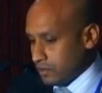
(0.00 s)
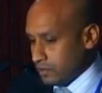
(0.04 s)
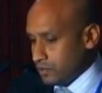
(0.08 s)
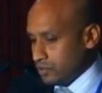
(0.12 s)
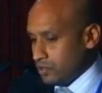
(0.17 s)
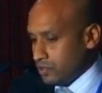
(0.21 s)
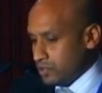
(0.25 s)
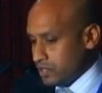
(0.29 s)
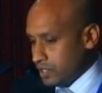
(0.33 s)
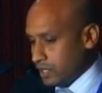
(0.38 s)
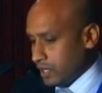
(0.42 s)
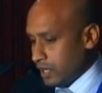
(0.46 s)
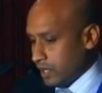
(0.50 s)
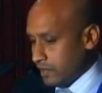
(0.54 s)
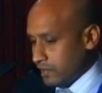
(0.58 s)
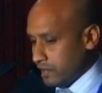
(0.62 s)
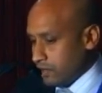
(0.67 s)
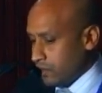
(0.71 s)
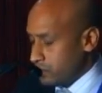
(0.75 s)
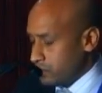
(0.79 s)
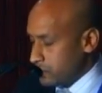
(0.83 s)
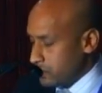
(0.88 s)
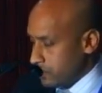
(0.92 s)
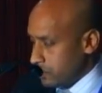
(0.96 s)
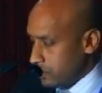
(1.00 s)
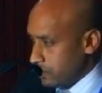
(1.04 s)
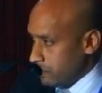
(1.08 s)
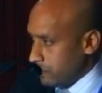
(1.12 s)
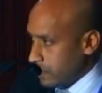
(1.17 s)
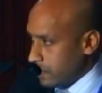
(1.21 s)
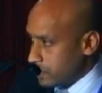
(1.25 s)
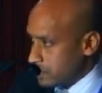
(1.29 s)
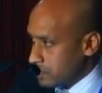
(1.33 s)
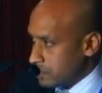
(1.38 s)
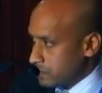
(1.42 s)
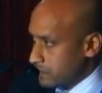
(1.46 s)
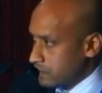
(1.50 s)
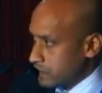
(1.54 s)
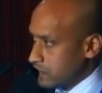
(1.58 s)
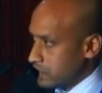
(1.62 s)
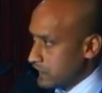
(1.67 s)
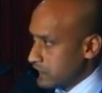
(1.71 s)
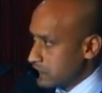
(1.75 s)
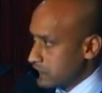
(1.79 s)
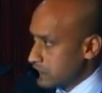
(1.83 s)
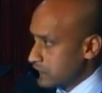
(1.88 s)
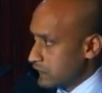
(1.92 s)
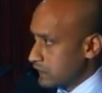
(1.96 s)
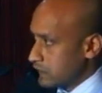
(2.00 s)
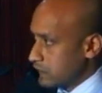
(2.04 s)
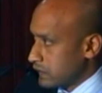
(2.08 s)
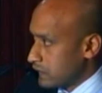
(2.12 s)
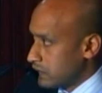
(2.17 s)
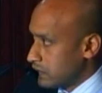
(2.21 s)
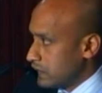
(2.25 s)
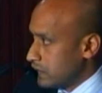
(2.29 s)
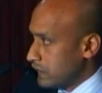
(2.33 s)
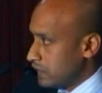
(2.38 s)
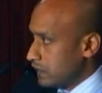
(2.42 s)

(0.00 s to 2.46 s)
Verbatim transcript: using other alternative activities to